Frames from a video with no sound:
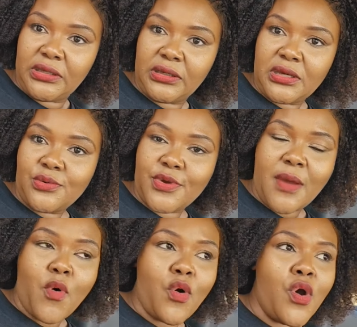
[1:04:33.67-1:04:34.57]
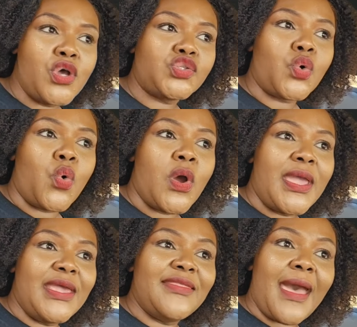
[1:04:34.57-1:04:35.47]
Wearable. So in the
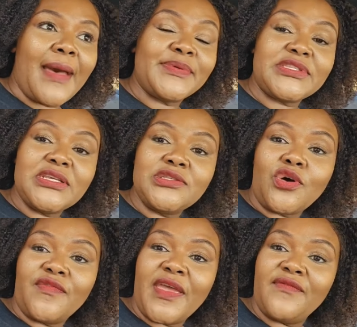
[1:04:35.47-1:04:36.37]
absence of having